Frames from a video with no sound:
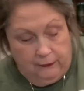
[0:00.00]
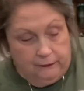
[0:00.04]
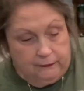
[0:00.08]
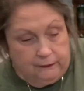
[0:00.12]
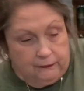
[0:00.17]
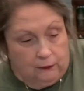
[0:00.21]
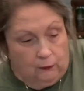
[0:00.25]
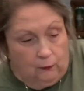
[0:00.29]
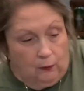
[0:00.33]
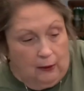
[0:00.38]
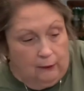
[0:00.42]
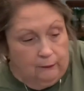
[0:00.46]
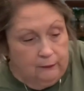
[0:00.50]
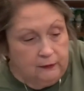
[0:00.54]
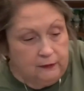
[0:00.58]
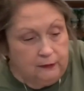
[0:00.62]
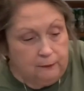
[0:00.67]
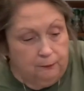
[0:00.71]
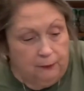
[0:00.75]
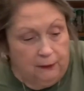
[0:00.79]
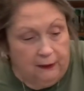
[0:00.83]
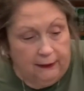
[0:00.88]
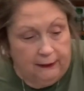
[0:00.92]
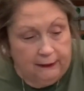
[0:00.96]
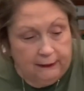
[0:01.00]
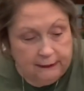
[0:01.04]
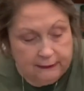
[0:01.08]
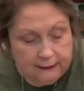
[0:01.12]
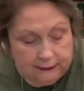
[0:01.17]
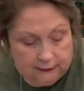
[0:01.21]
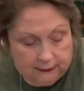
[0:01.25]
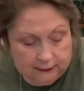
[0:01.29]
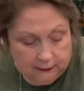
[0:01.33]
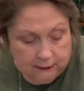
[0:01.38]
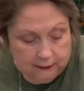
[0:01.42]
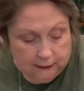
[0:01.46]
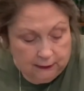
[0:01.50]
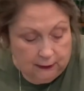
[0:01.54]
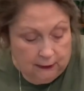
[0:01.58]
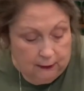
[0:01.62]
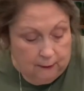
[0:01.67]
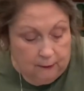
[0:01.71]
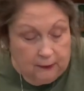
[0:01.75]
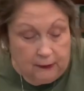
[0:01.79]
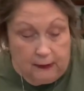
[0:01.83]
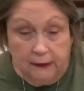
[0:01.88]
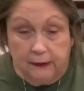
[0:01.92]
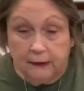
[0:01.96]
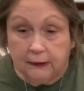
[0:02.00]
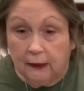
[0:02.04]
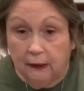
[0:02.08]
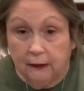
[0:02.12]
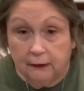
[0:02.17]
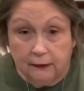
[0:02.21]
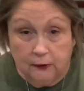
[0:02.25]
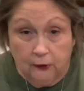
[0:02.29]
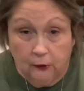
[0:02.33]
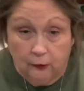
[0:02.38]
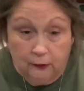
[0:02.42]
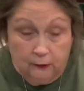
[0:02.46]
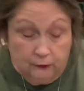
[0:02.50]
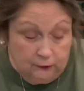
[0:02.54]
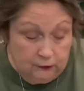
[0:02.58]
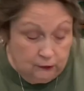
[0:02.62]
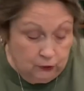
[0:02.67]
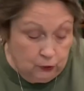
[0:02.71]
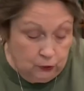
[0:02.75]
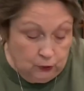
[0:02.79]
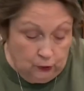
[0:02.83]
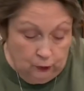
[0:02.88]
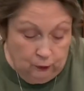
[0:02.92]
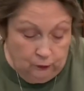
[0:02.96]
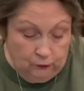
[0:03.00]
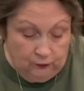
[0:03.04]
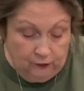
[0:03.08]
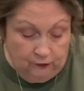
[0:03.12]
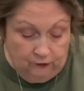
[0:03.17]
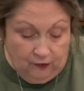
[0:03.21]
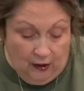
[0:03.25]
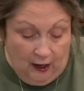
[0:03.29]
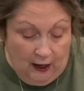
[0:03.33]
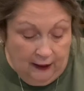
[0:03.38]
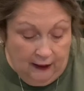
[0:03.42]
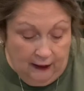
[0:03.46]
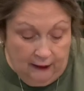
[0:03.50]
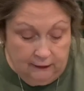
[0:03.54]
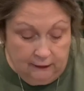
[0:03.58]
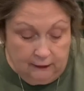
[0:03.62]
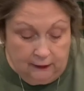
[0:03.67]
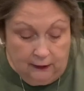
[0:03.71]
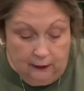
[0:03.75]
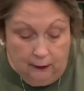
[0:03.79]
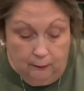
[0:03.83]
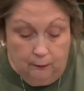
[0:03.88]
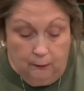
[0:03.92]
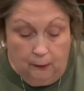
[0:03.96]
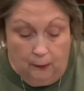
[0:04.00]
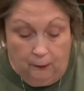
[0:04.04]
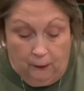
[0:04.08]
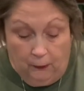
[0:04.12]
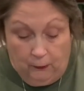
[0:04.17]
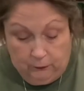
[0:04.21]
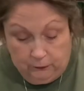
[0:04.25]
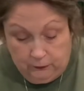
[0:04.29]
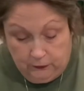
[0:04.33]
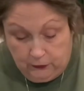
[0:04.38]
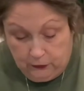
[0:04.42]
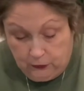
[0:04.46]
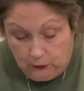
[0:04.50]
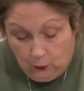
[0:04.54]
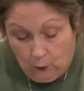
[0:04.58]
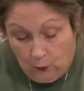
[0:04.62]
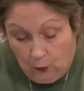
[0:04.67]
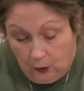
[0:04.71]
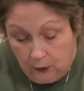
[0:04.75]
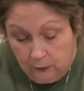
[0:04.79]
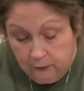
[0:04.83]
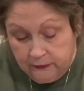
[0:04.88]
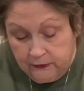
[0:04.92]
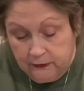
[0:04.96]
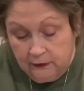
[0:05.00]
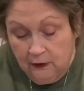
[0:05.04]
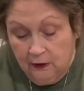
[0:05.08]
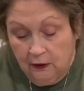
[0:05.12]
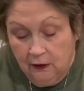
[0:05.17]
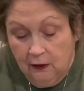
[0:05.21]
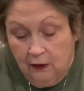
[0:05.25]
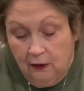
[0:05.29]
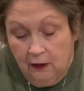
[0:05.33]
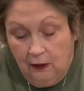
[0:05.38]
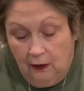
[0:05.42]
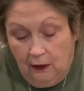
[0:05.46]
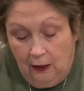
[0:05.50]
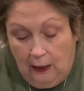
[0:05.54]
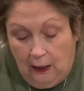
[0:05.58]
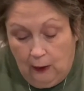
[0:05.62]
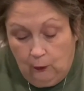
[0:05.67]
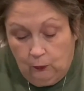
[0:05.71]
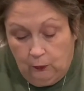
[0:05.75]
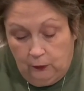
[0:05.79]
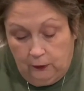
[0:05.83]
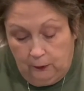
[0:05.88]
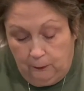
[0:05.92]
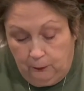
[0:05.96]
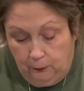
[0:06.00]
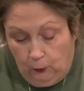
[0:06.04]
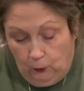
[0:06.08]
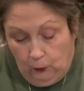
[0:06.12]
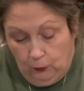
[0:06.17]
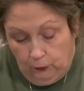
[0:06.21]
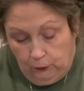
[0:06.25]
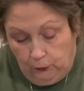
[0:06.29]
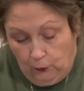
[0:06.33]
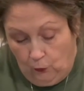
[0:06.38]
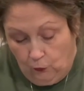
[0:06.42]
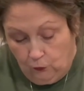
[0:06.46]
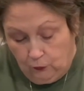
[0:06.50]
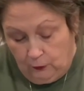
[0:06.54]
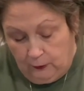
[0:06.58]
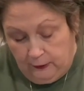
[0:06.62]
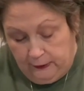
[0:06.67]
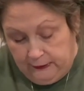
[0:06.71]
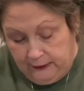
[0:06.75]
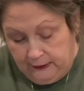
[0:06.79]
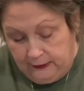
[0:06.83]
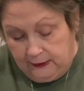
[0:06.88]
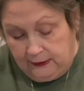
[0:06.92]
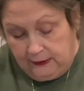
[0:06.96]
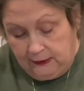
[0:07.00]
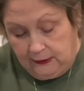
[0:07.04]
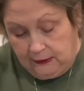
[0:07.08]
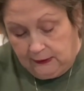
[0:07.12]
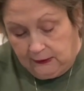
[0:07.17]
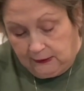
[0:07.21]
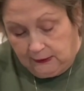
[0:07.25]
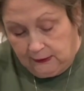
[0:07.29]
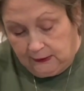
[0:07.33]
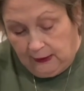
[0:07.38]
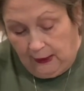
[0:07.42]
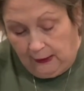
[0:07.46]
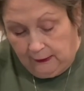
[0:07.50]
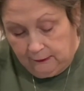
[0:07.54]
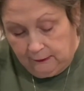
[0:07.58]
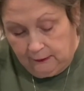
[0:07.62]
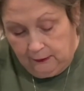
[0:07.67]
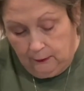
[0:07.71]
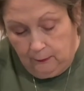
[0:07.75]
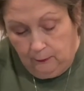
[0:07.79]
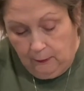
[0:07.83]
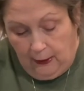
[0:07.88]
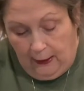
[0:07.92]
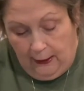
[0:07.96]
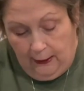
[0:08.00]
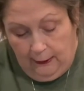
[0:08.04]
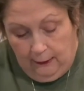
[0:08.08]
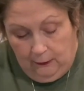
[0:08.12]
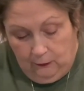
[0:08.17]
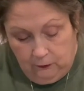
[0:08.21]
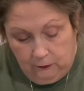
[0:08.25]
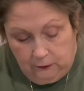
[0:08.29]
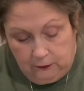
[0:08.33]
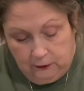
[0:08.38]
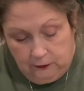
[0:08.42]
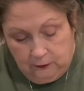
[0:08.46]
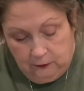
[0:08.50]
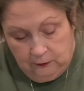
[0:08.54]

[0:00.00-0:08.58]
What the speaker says: So I was blessed, because I tell you the truth, if I had come upon storms, I would have pulled over and sat them out.